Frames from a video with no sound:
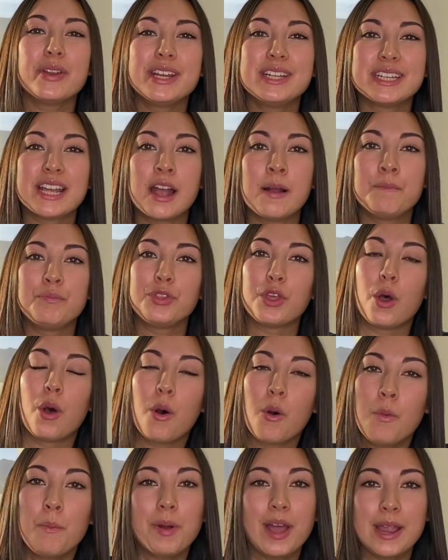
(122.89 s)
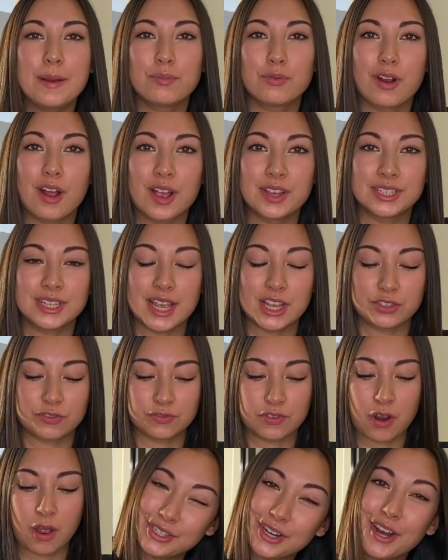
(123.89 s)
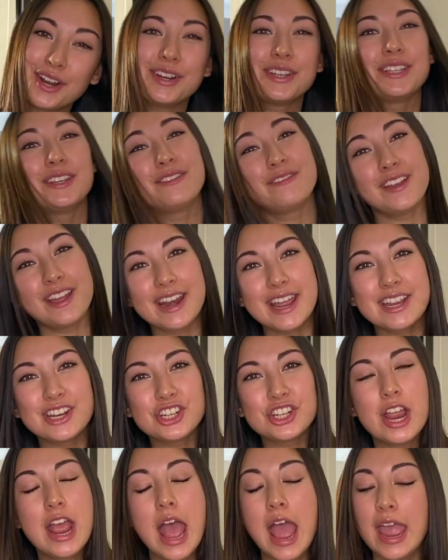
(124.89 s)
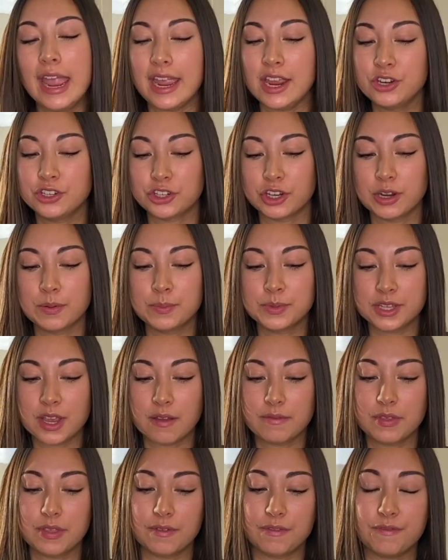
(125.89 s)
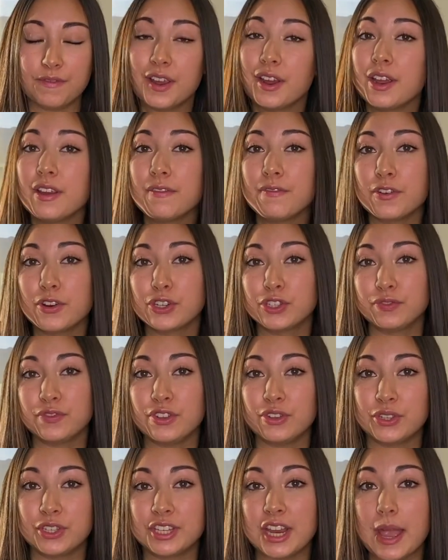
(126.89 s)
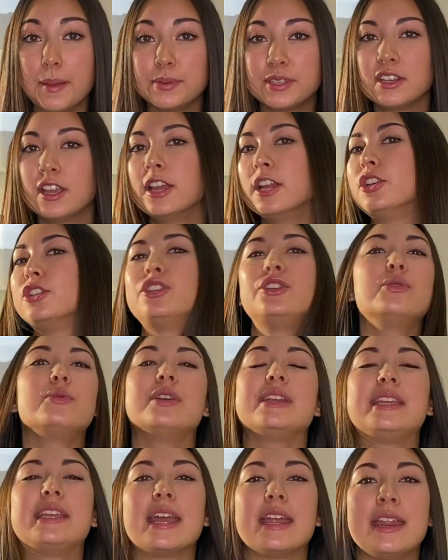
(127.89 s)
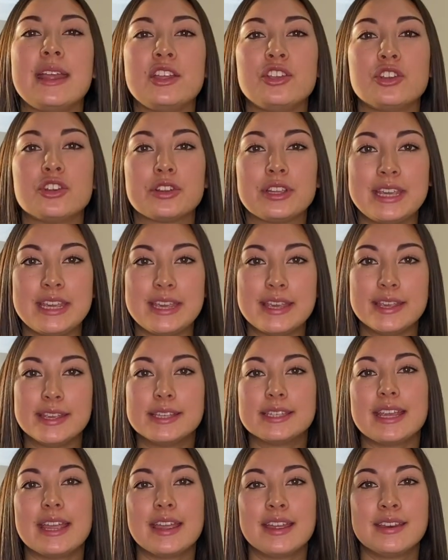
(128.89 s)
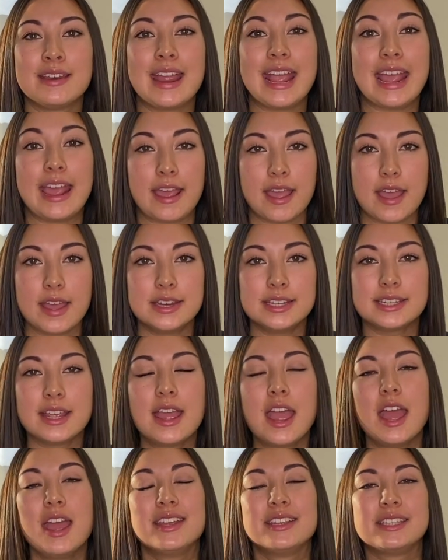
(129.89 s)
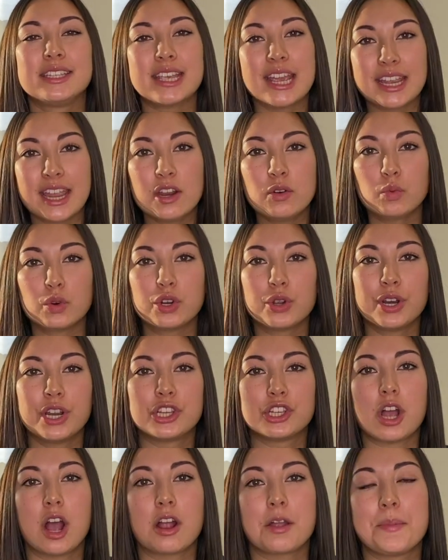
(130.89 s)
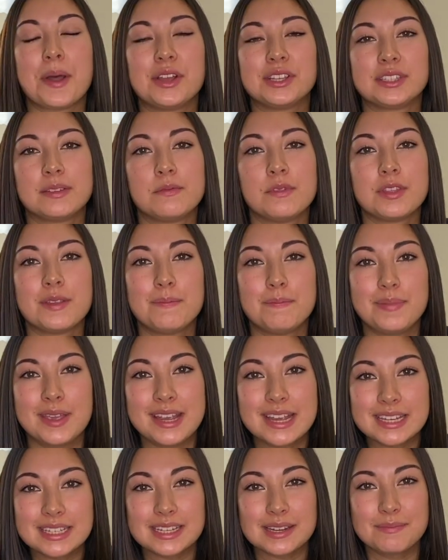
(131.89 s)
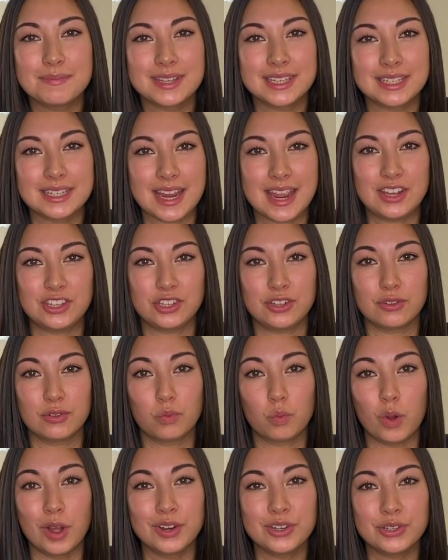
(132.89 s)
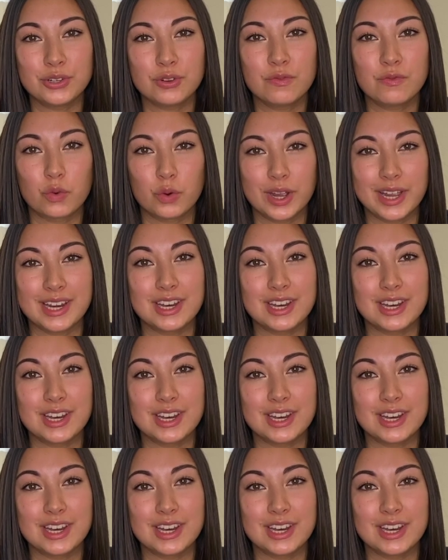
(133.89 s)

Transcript: down the home buying process from start to finish in terms of the very first few steps to getting your keys in hand. Second, we're going to talk about some of the biggest mistakes you'll want to avoid